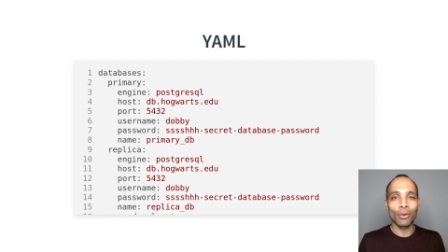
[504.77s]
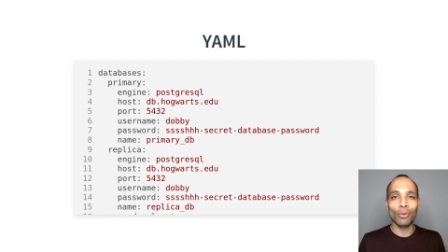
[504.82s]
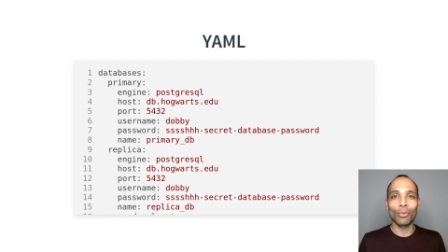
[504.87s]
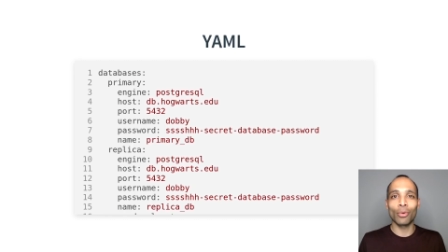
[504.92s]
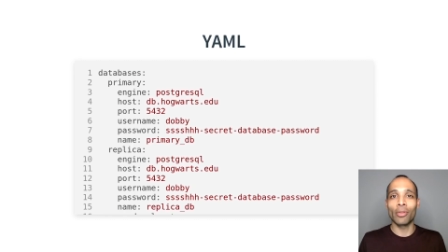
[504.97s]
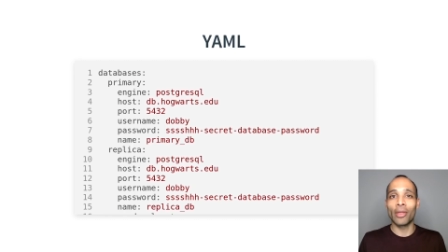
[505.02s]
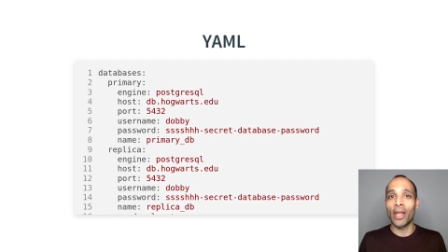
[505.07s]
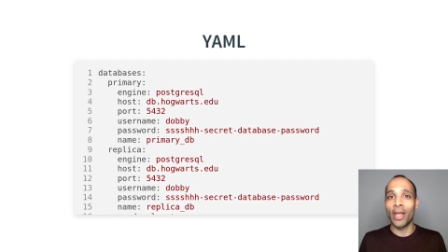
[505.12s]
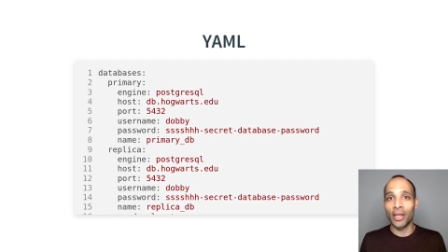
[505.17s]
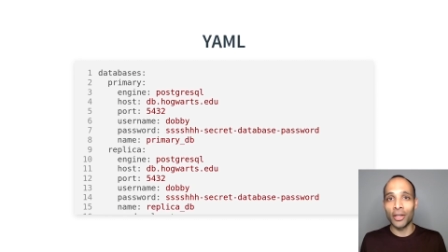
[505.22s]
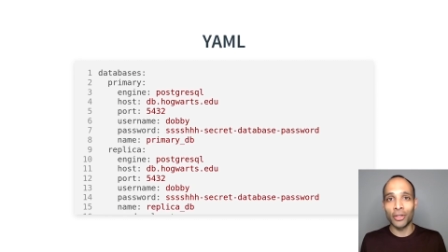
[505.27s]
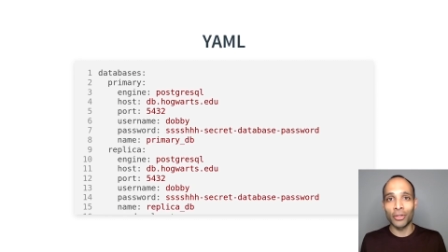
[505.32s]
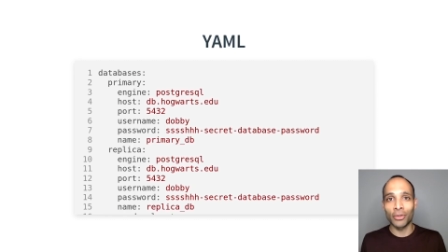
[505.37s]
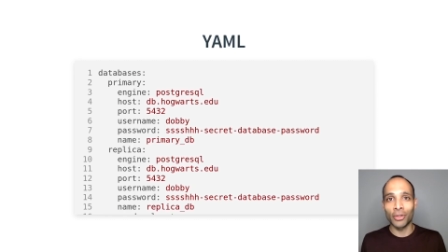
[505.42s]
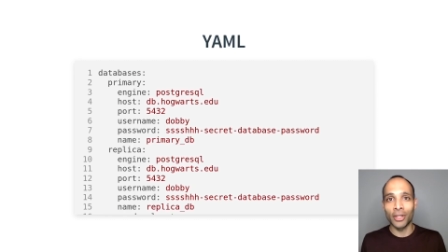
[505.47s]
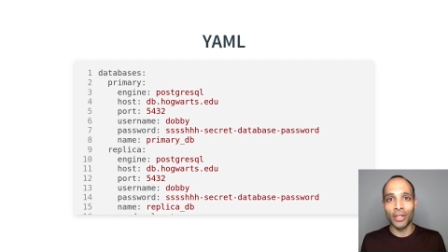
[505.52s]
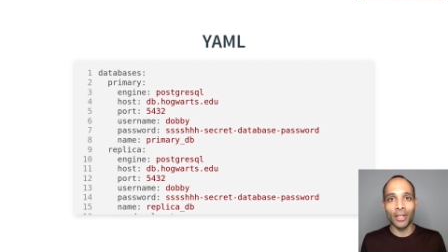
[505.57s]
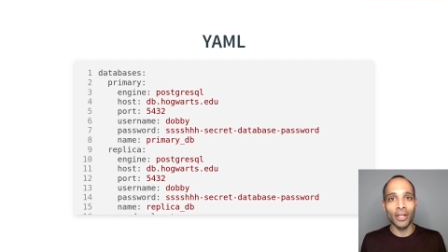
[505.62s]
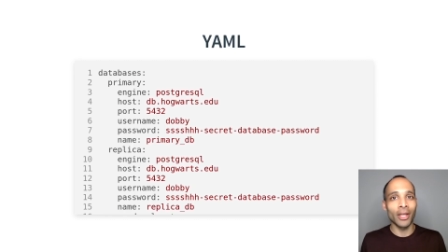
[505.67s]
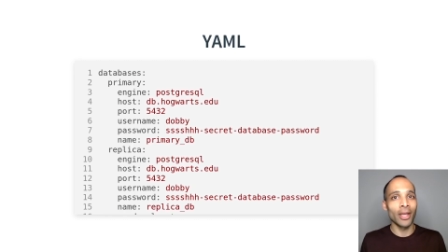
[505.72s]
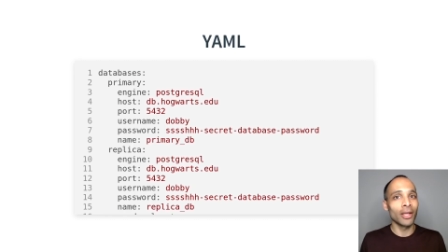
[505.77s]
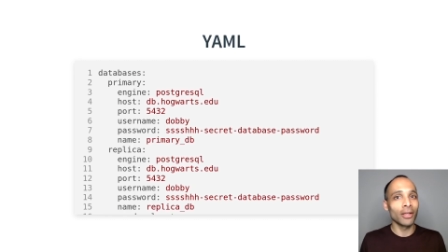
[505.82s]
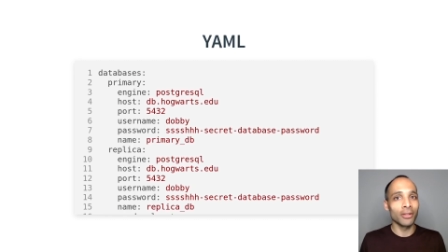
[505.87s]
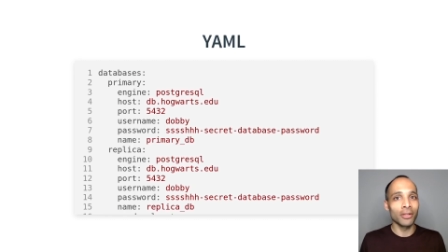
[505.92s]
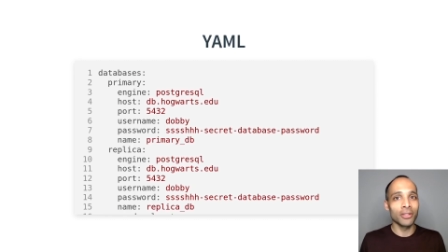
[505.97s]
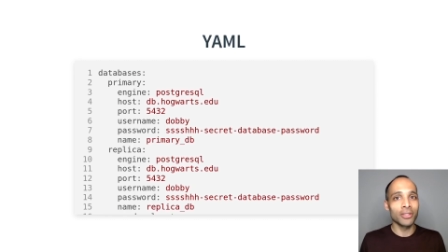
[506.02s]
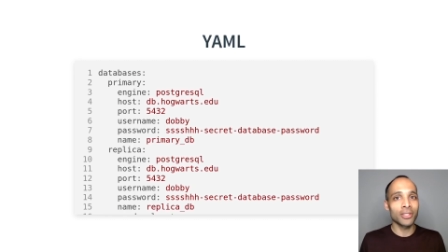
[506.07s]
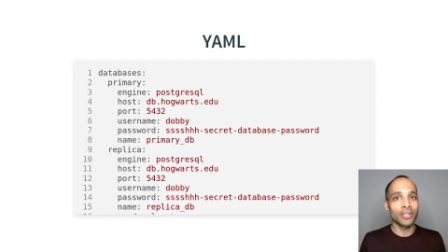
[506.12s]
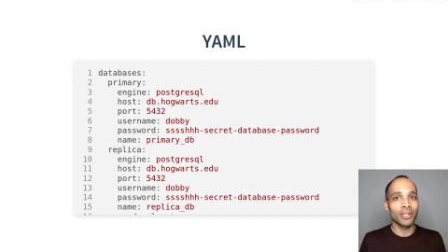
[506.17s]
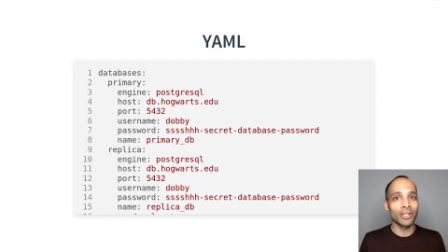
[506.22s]
With anchoring and
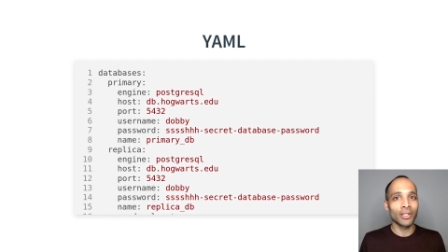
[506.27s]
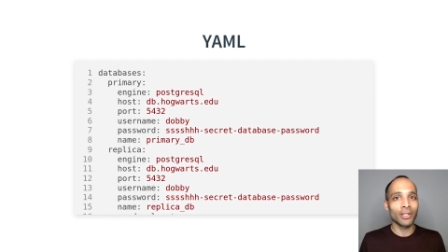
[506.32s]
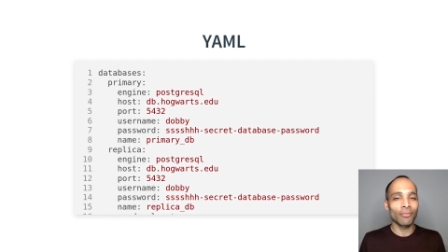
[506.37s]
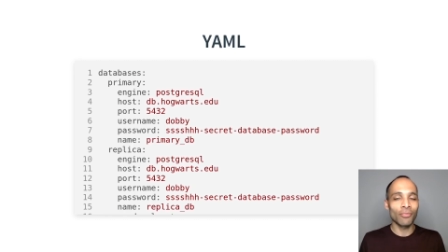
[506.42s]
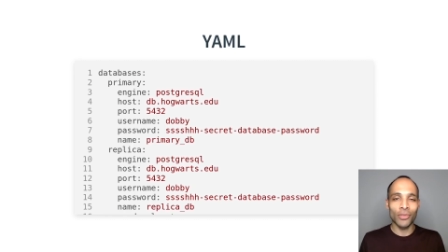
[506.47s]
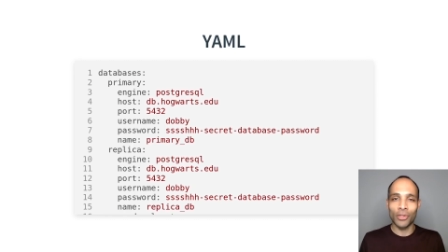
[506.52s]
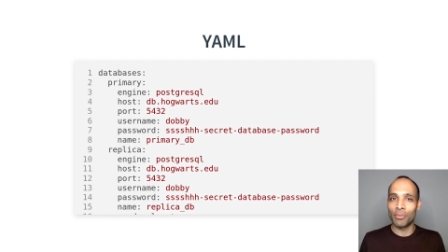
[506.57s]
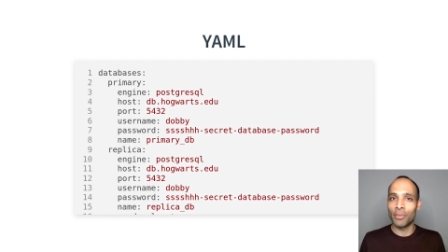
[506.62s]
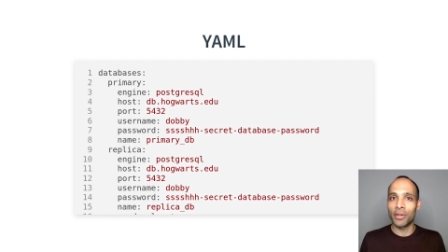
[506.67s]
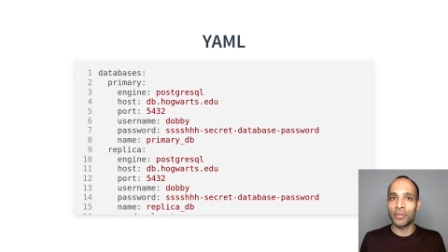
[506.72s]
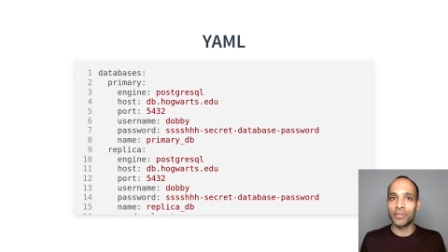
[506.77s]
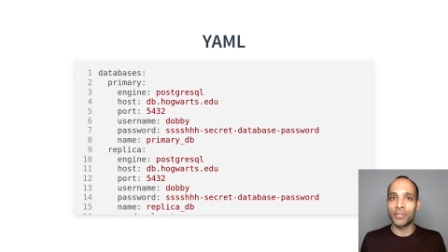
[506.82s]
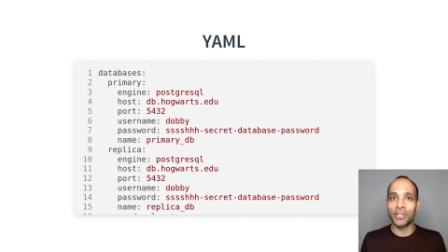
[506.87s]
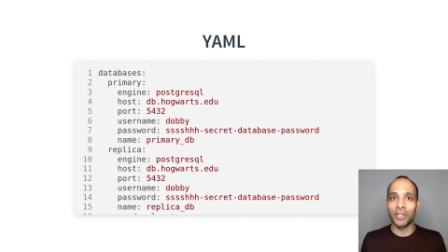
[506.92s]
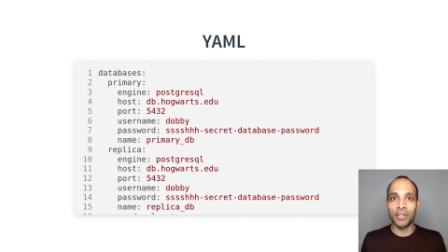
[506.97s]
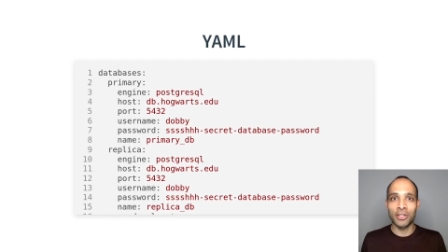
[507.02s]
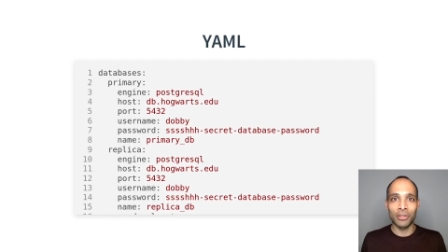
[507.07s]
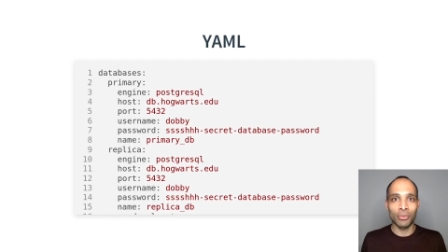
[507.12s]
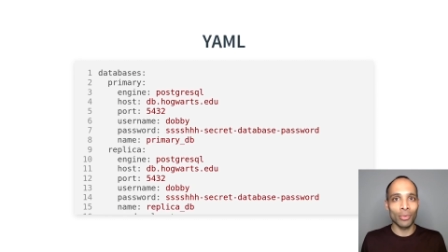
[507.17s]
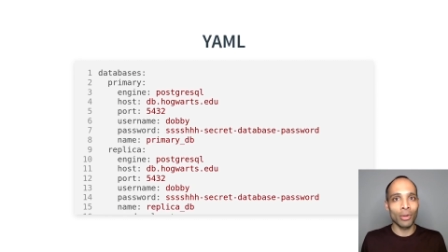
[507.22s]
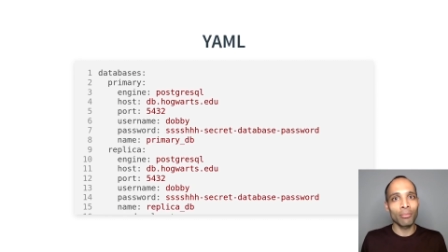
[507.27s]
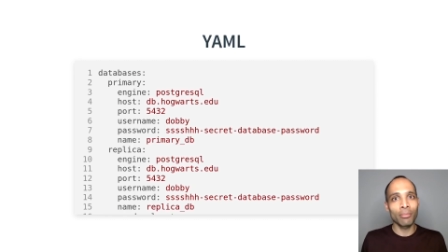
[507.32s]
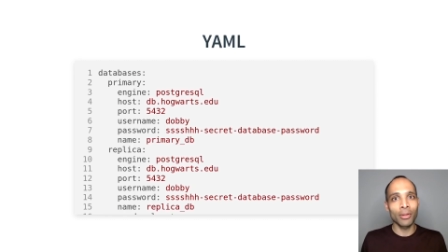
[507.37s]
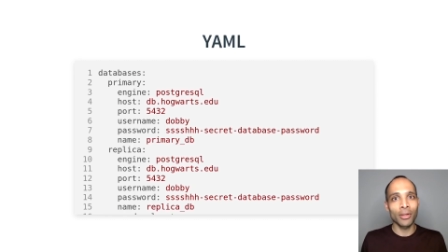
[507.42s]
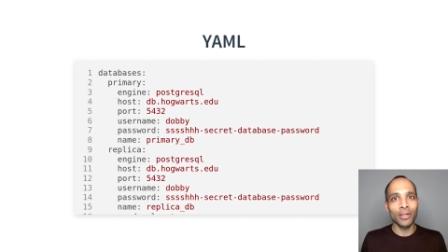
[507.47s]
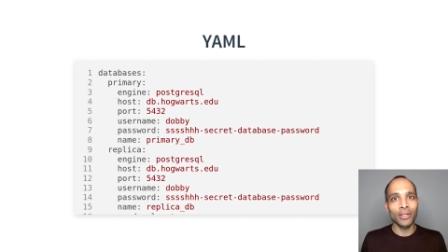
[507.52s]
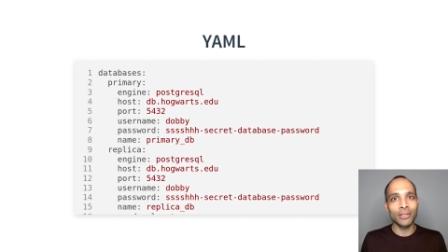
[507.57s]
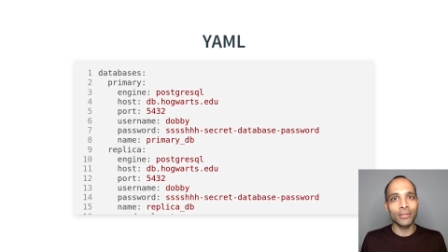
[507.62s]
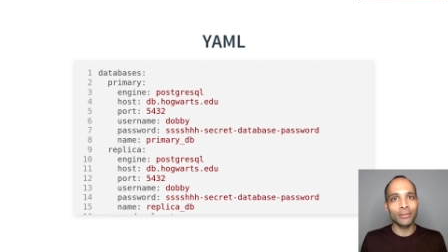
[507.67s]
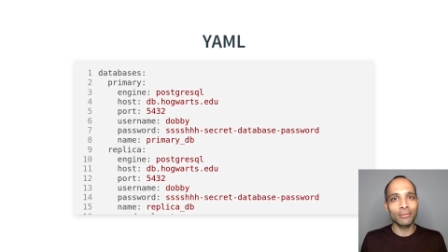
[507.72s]
aliasing, you make the change in one
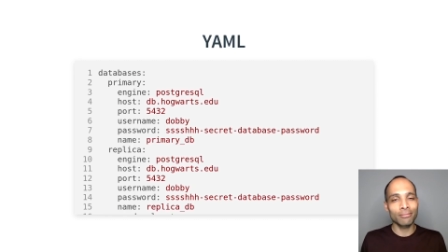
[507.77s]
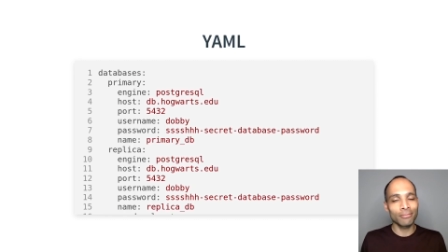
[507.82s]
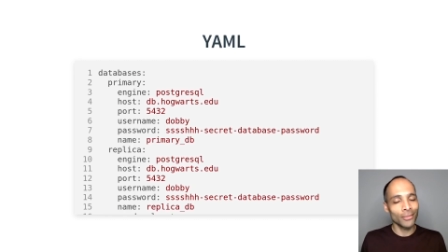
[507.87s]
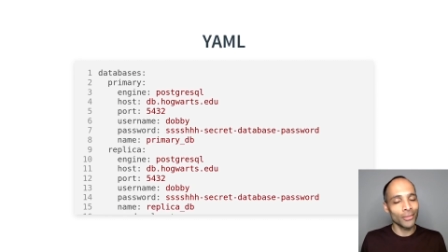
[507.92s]
place